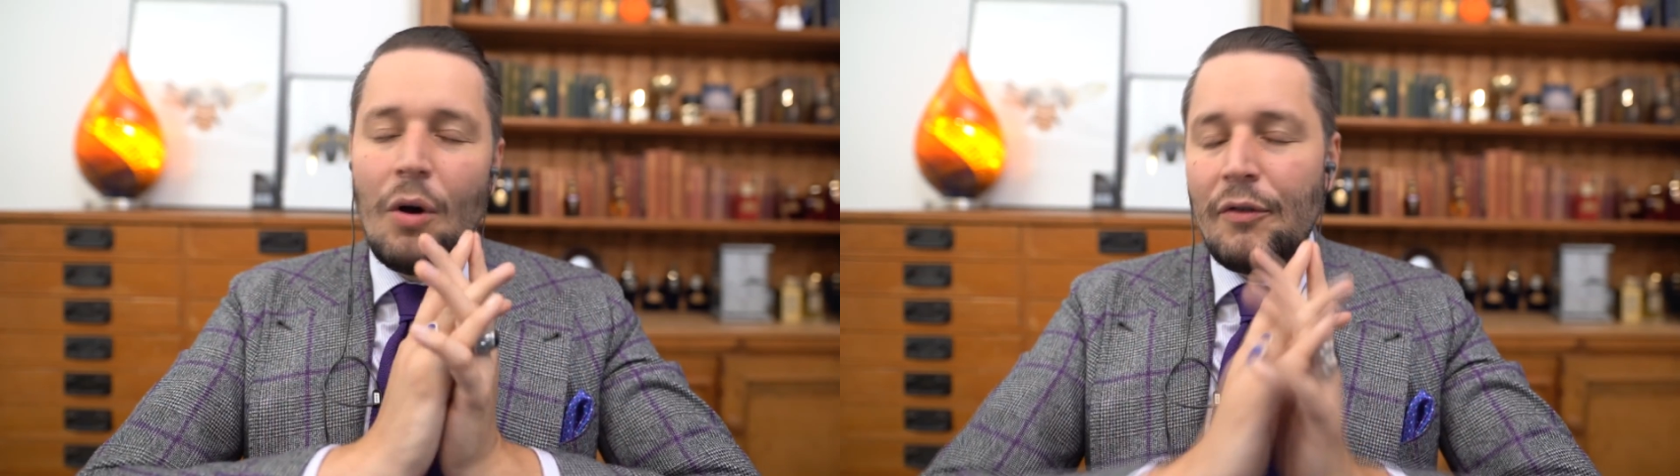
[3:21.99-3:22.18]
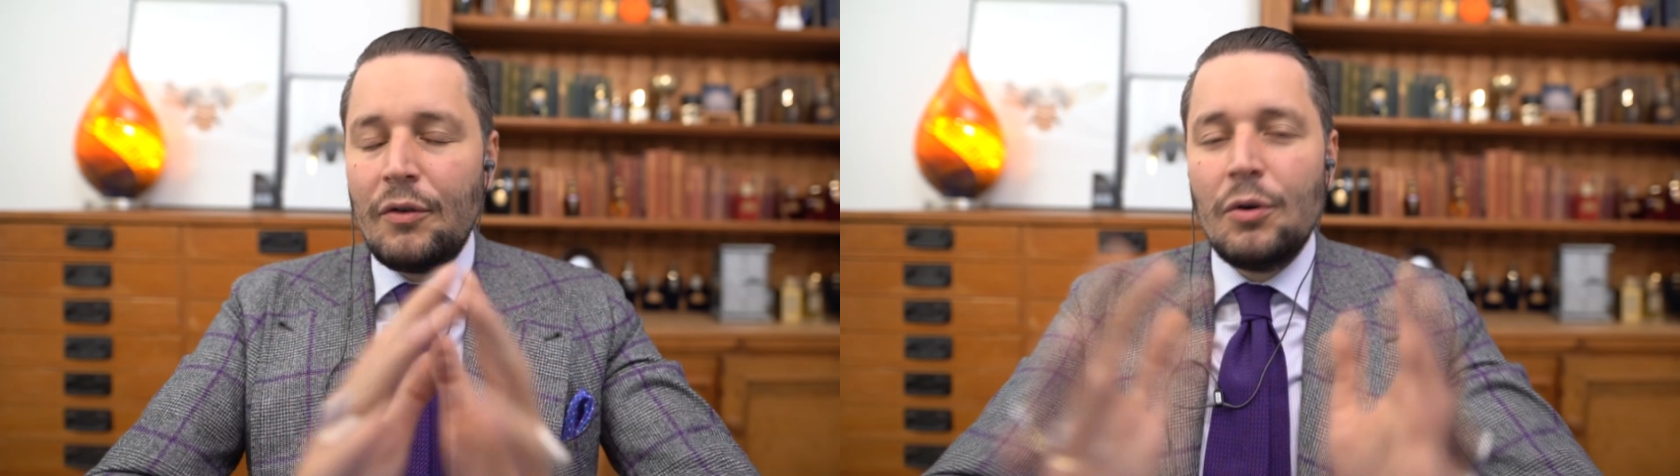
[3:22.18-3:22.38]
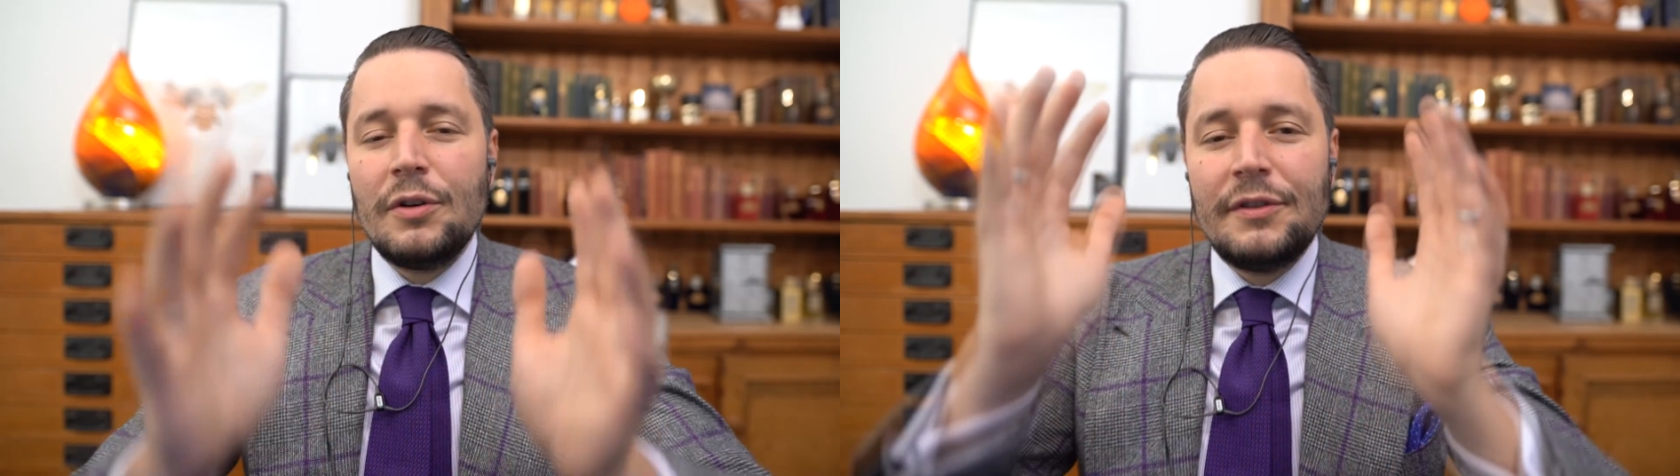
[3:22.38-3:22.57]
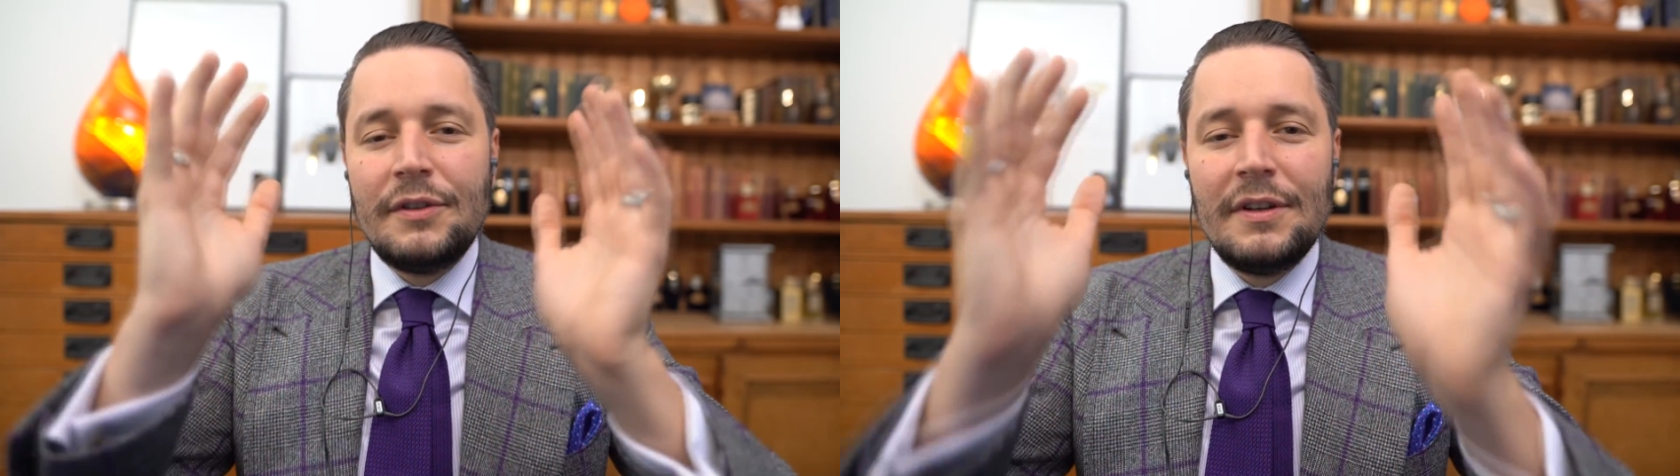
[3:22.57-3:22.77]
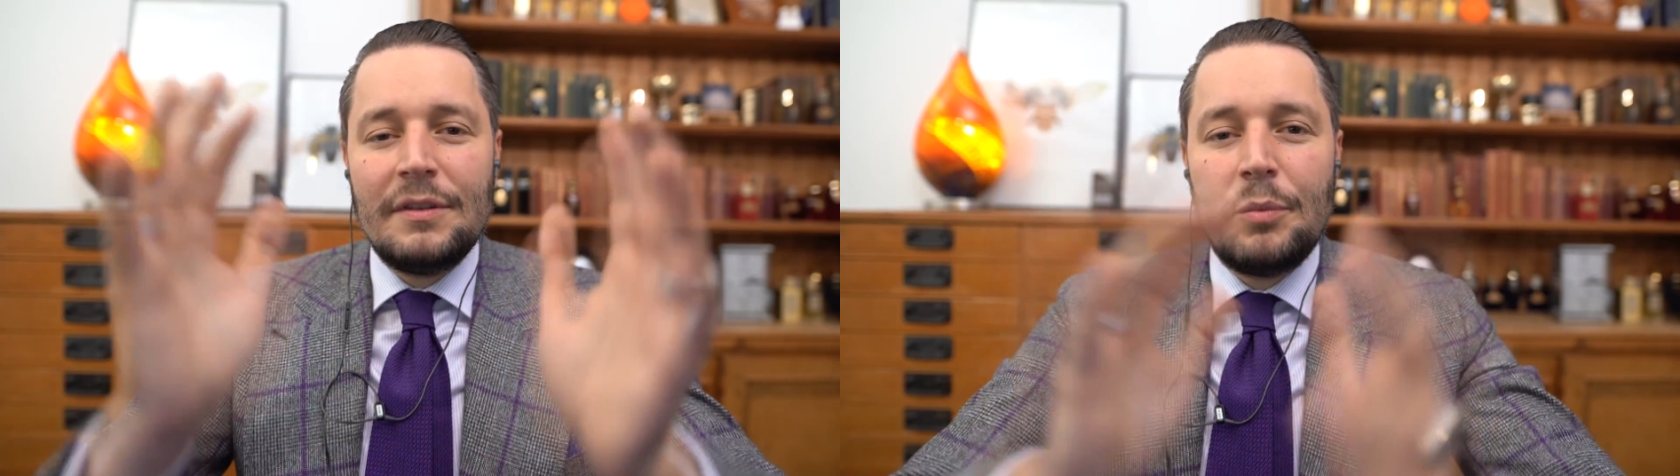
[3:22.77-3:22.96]
Of course,
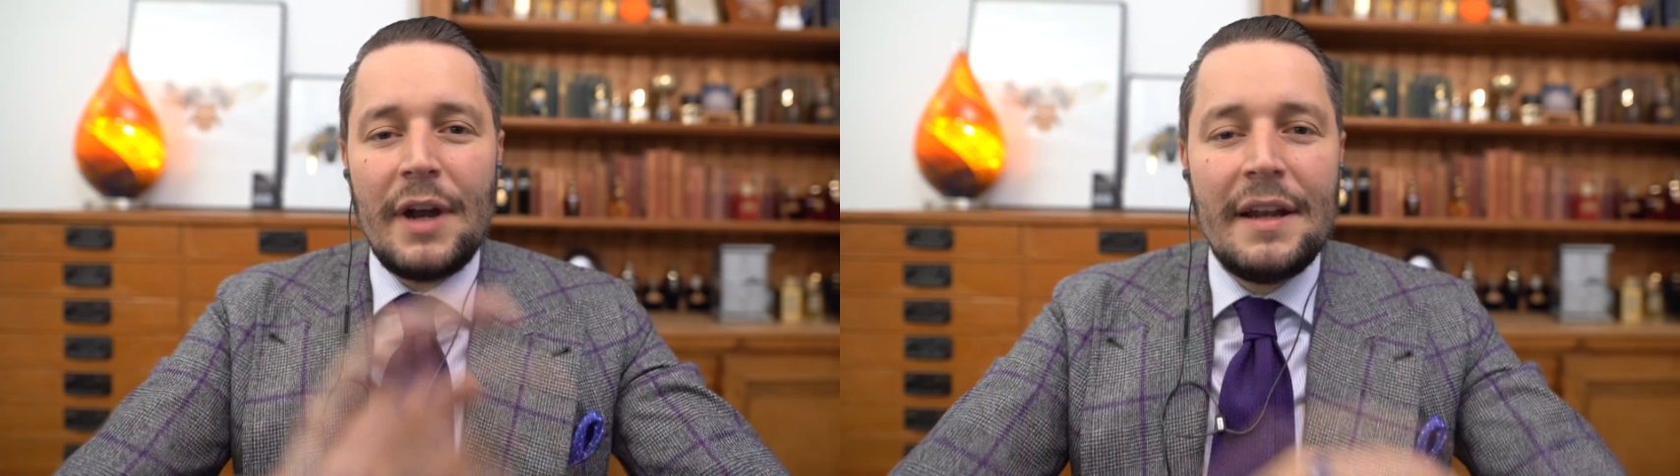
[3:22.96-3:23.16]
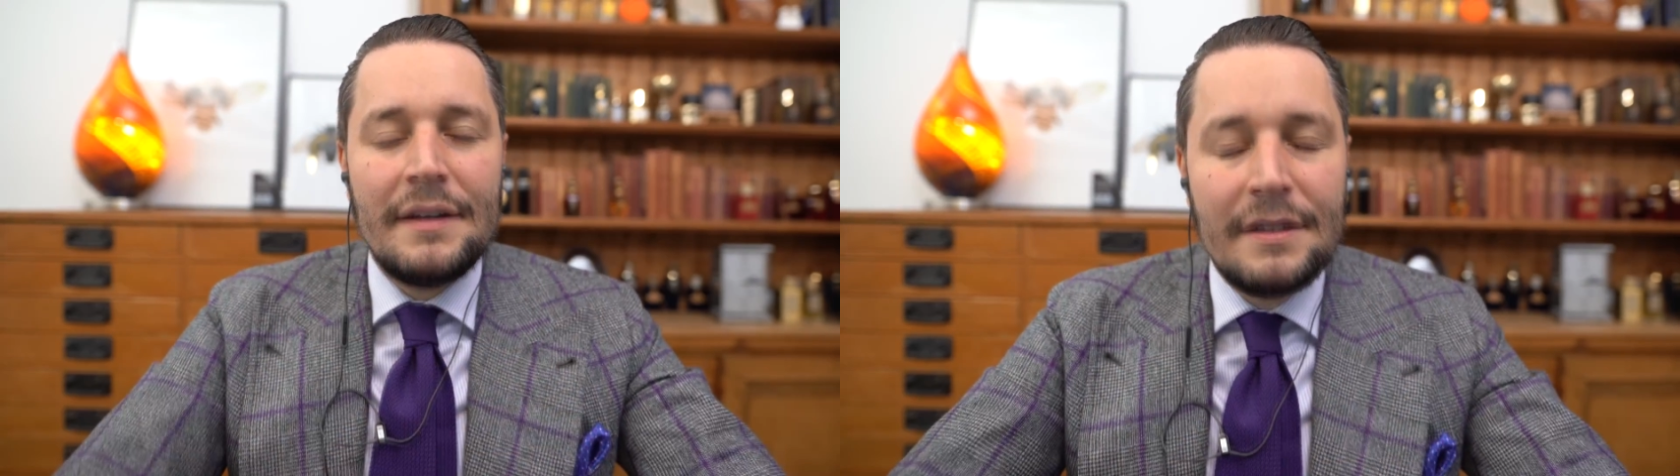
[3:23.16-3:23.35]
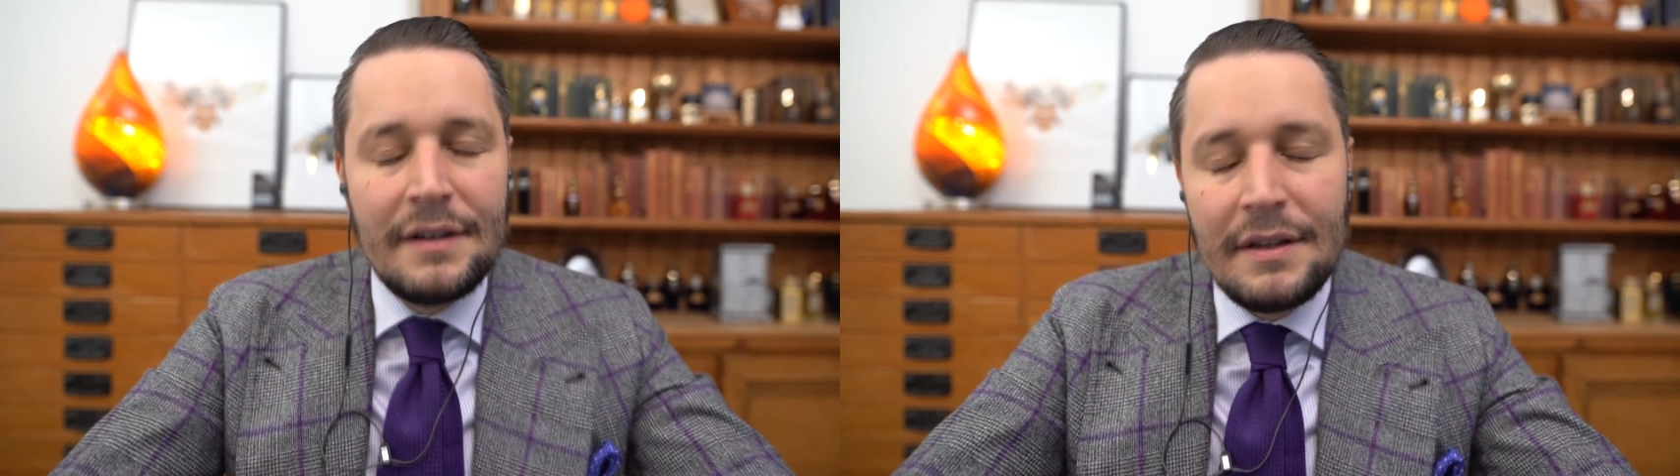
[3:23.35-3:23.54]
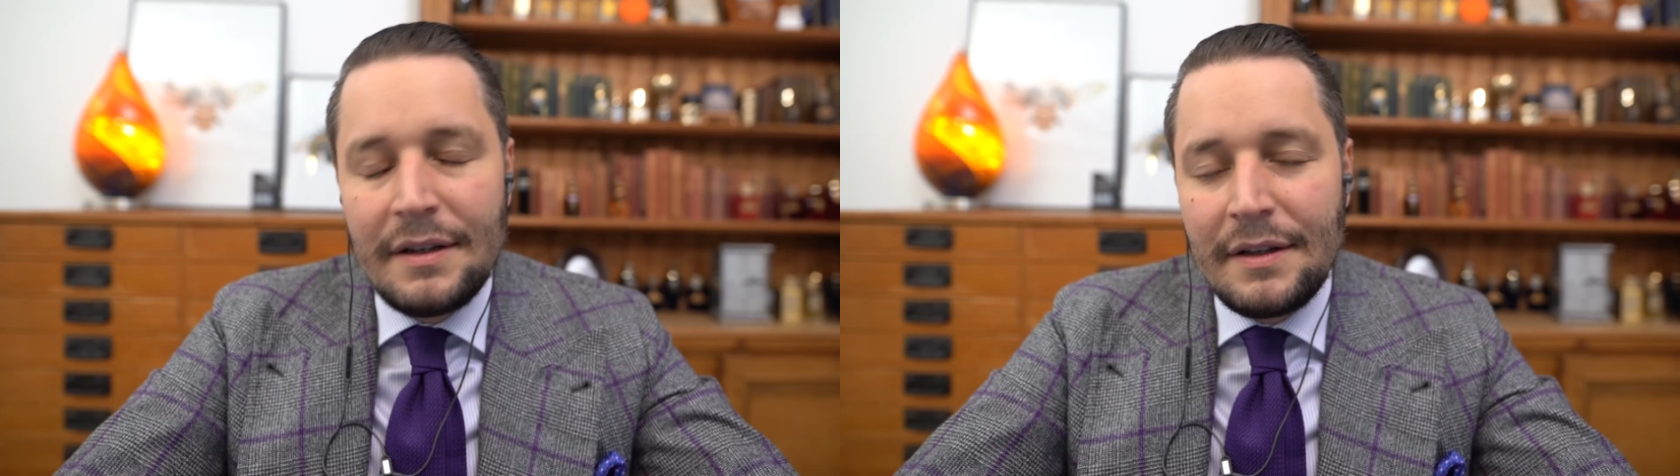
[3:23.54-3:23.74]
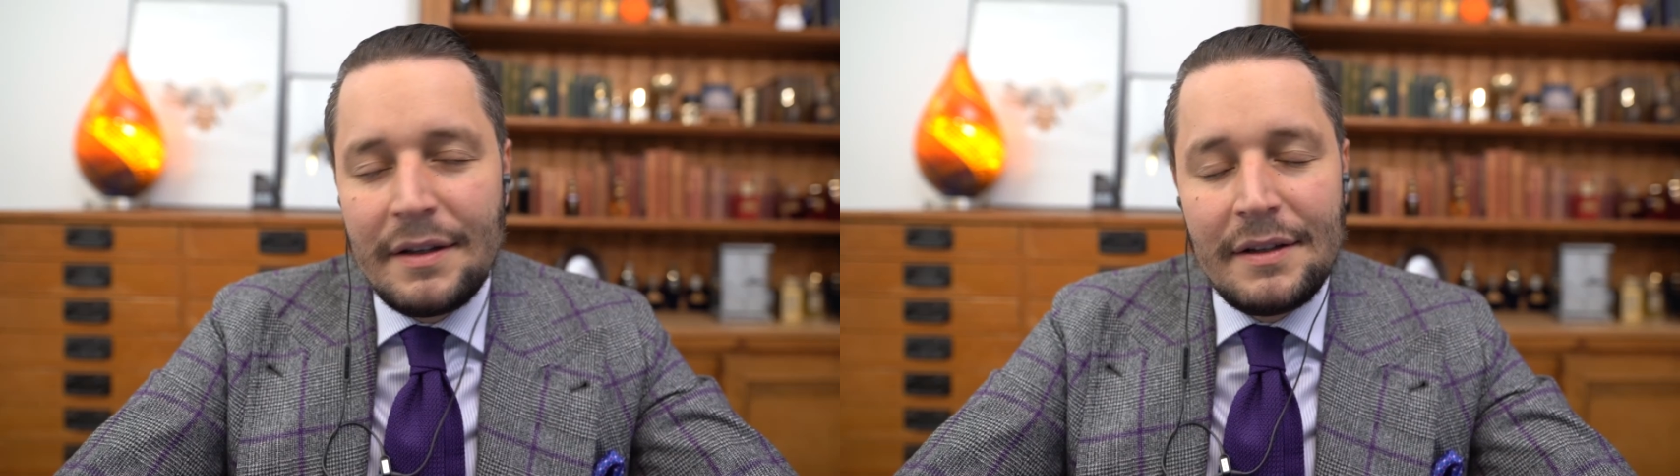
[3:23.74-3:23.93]
this brand
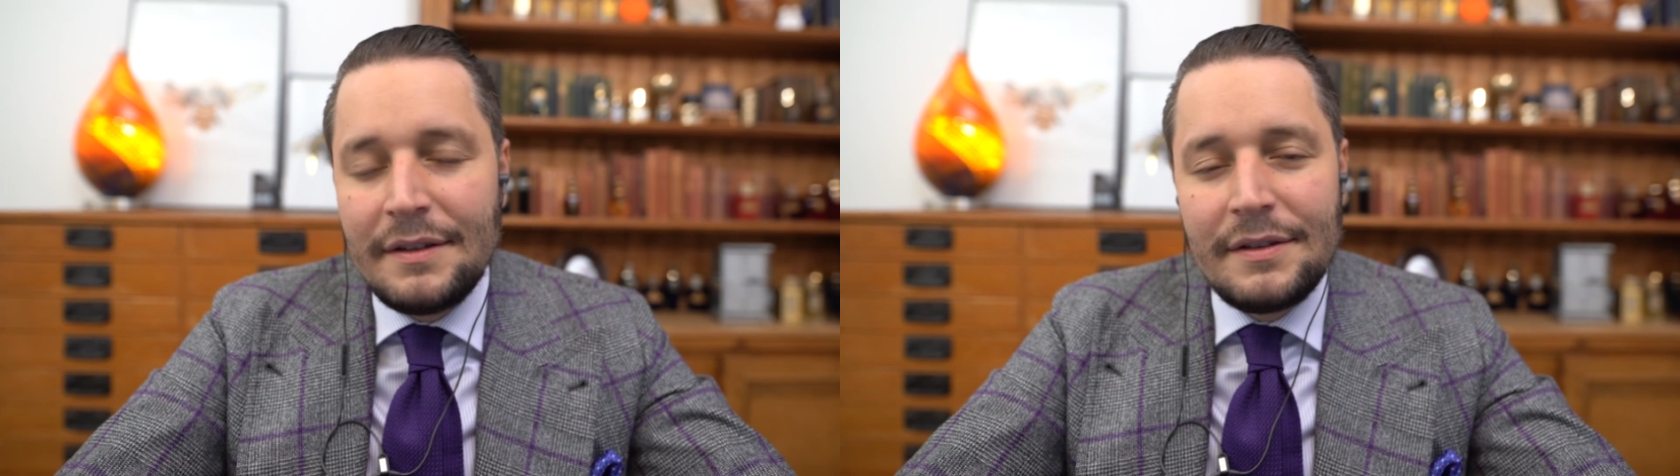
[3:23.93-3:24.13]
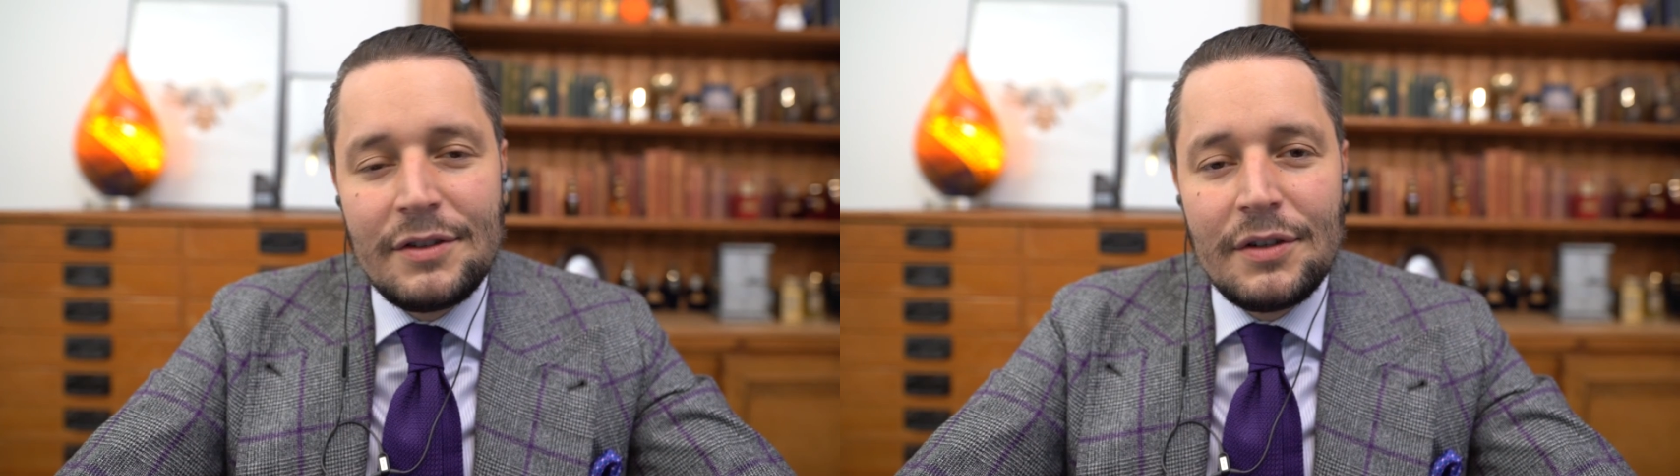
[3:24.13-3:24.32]
is